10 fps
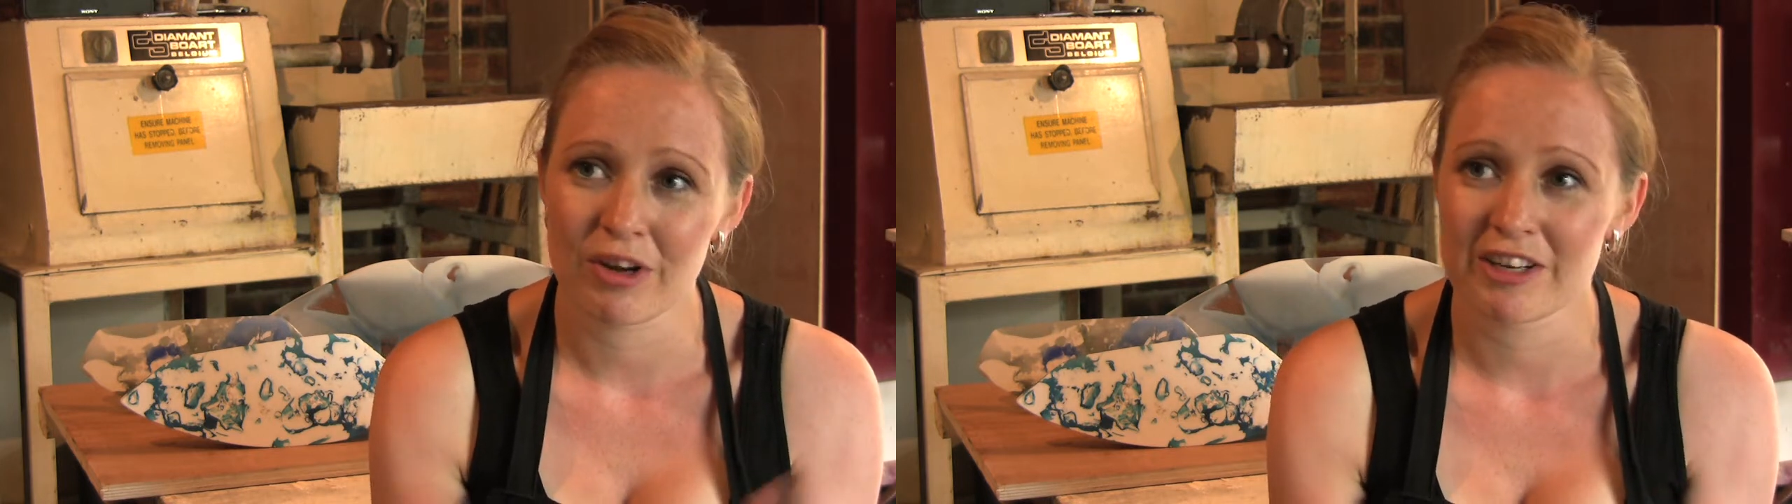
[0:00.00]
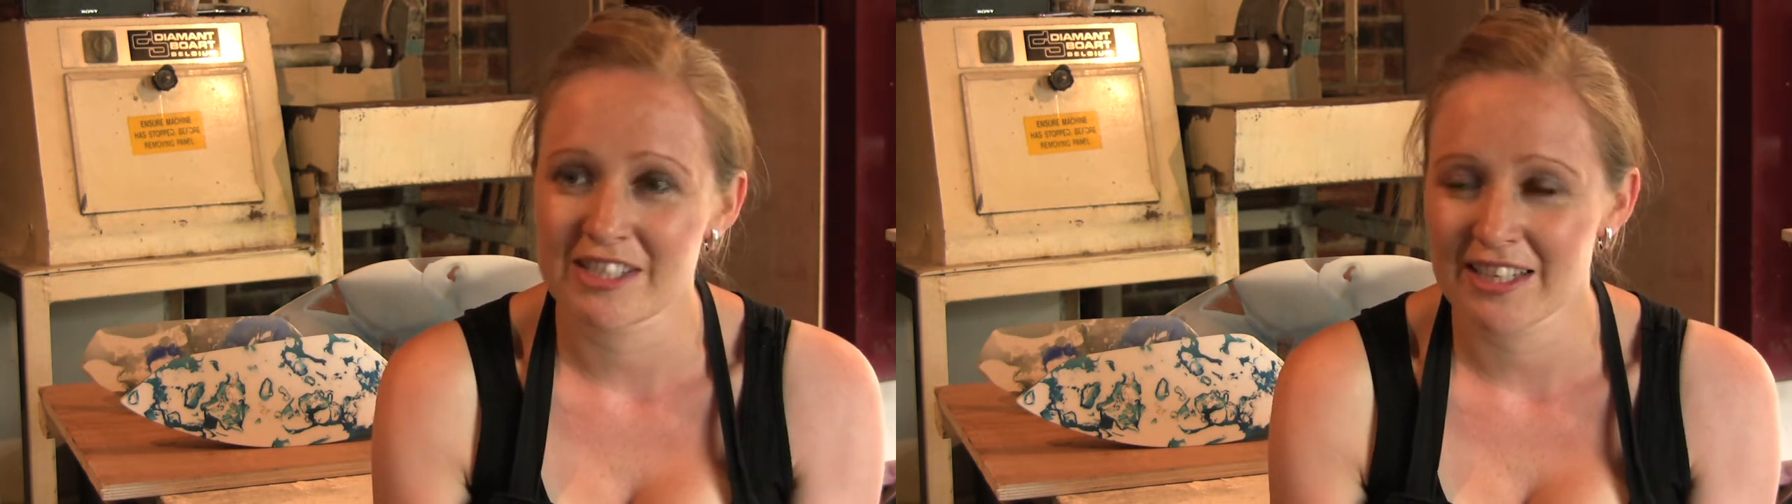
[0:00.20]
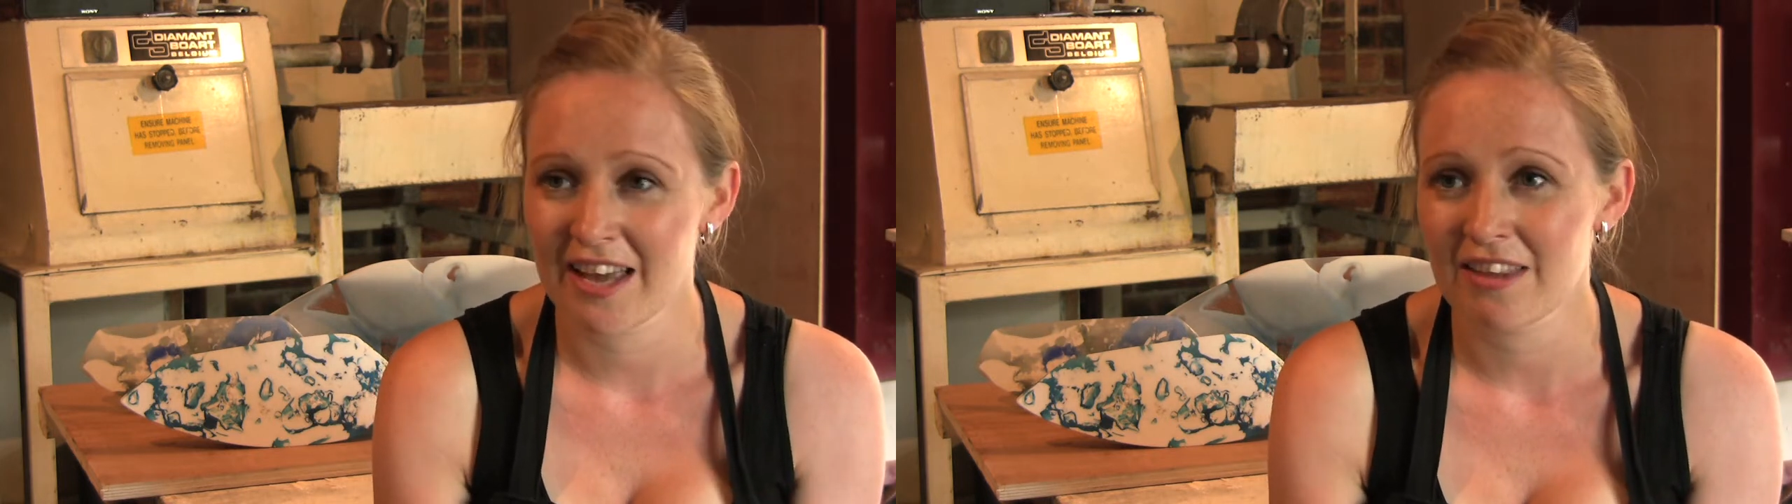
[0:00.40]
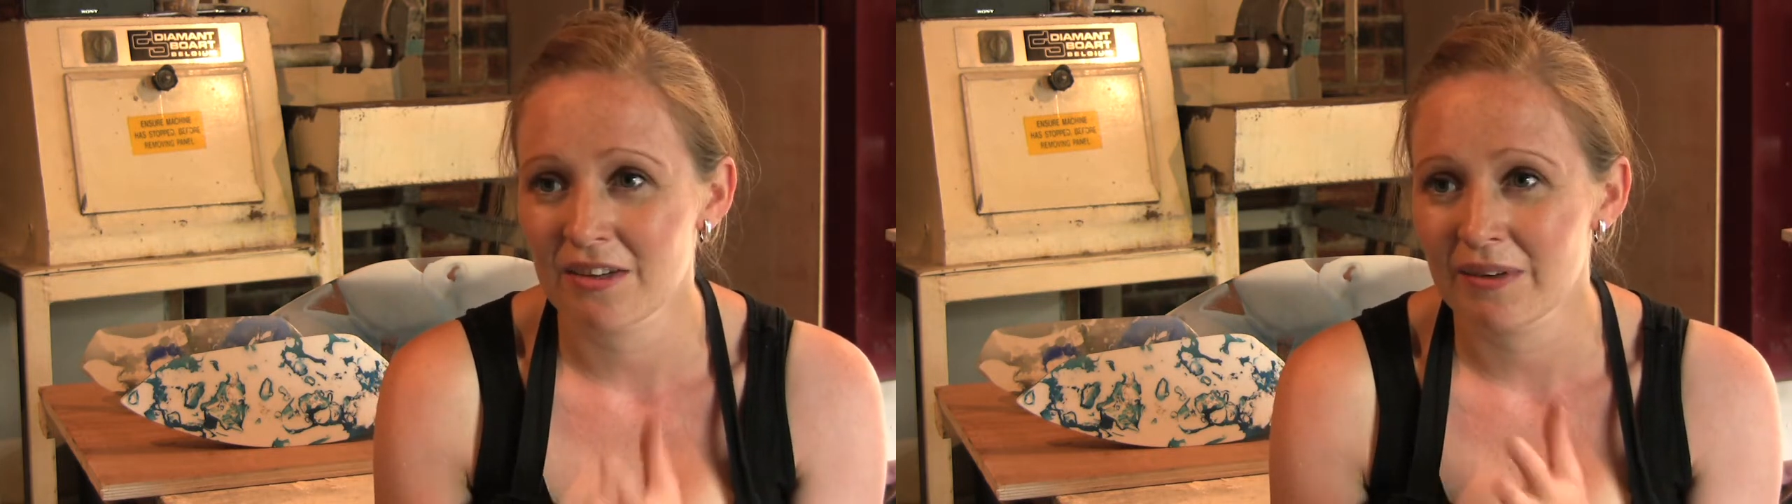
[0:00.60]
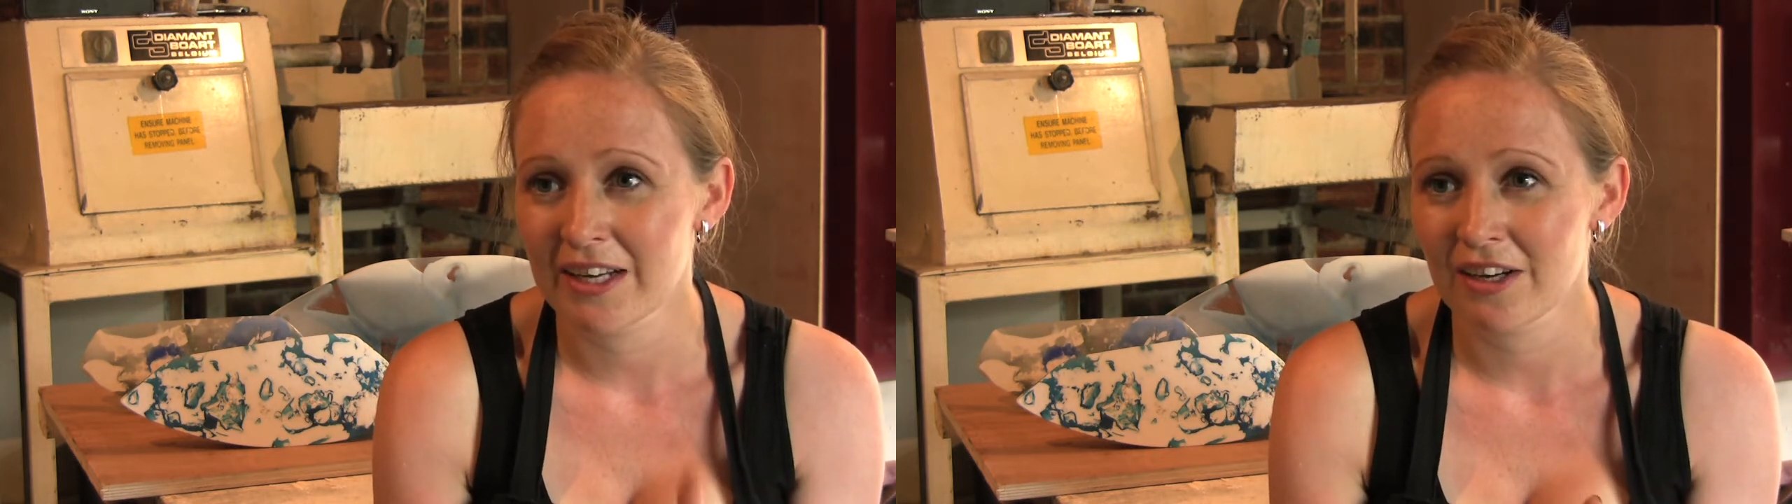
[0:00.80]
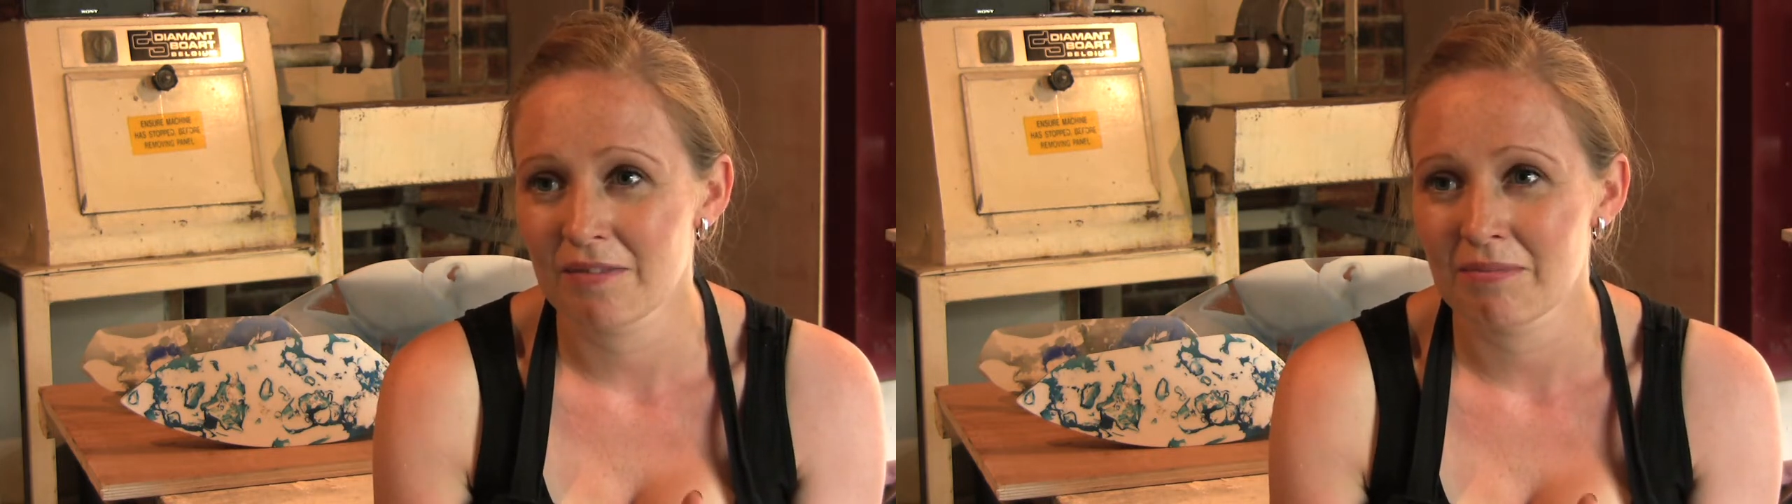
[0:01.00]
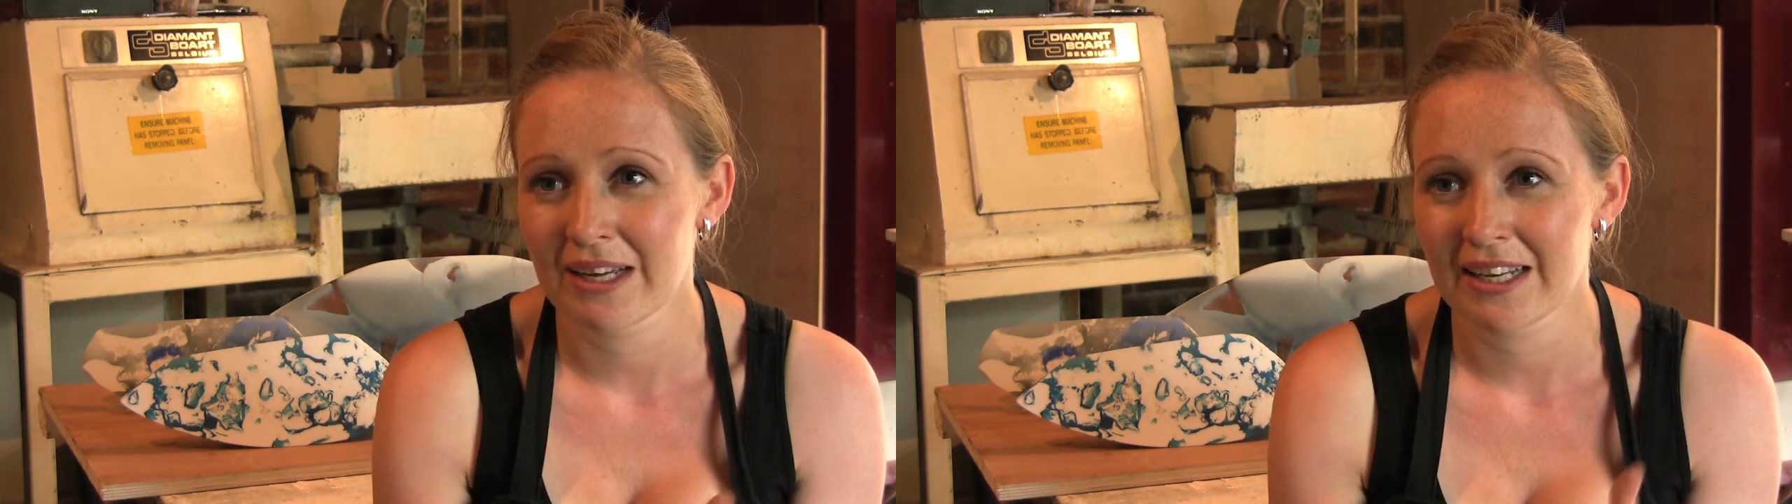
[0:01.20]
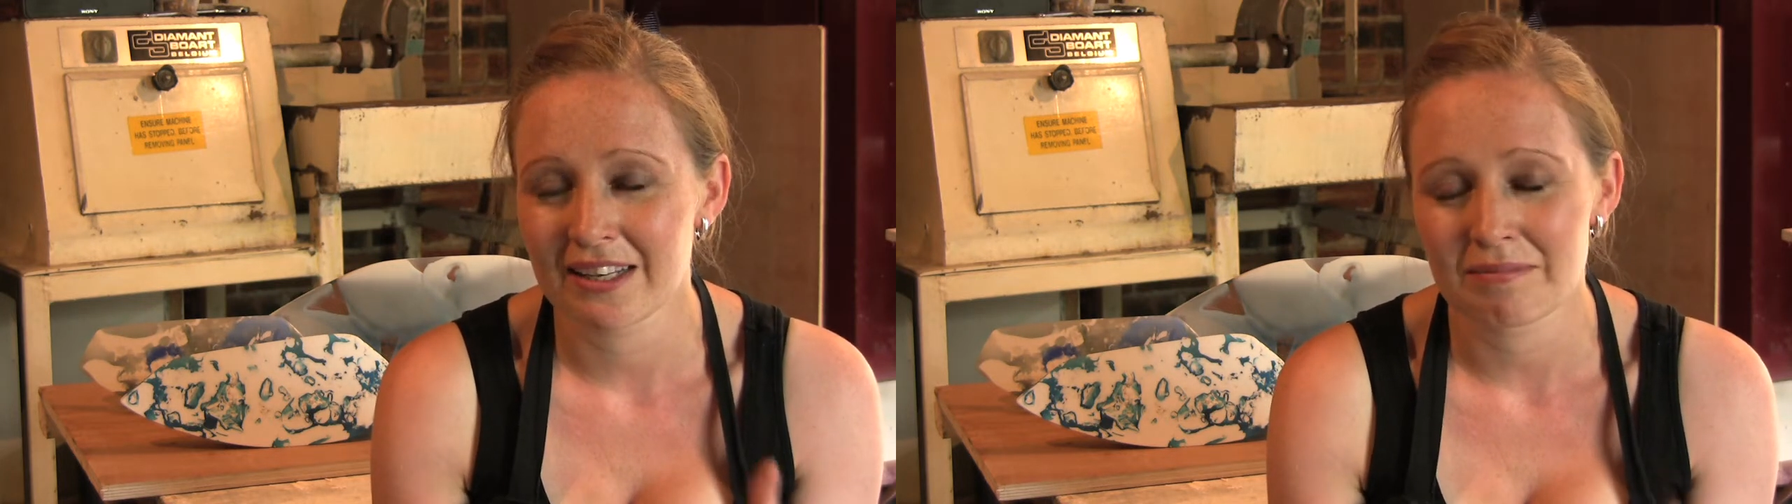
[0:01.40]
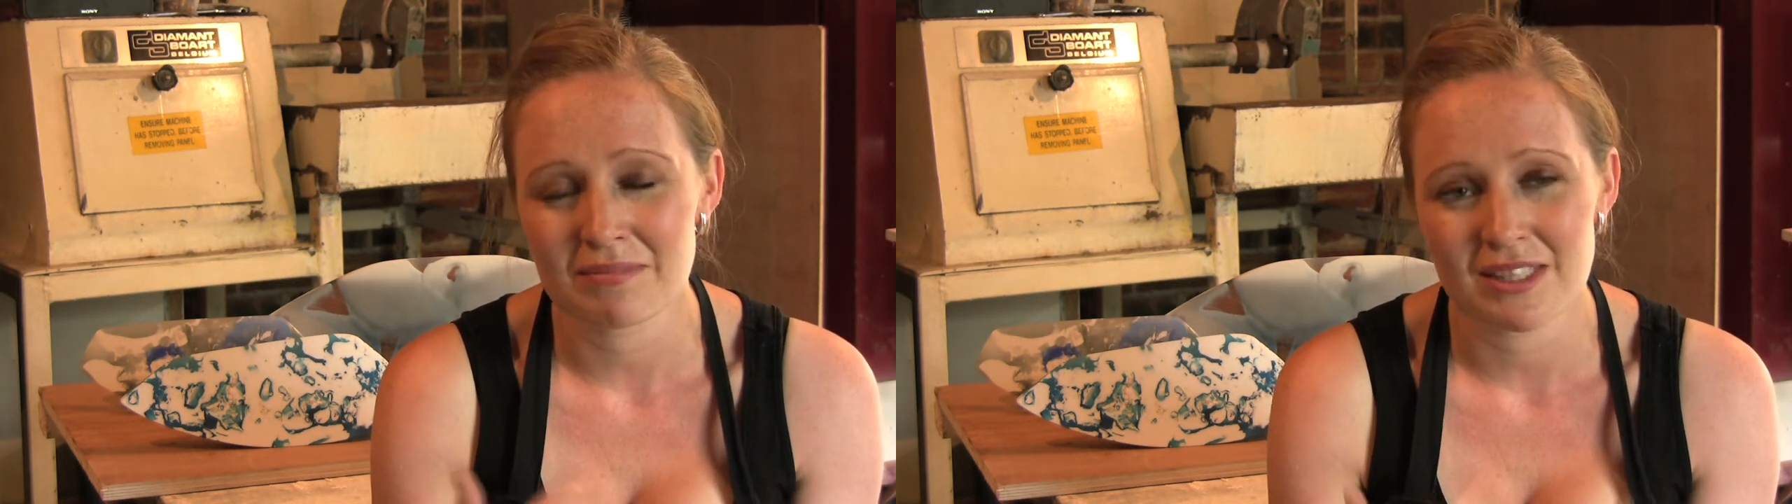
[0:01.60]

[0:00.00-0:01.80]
work together when I combine them,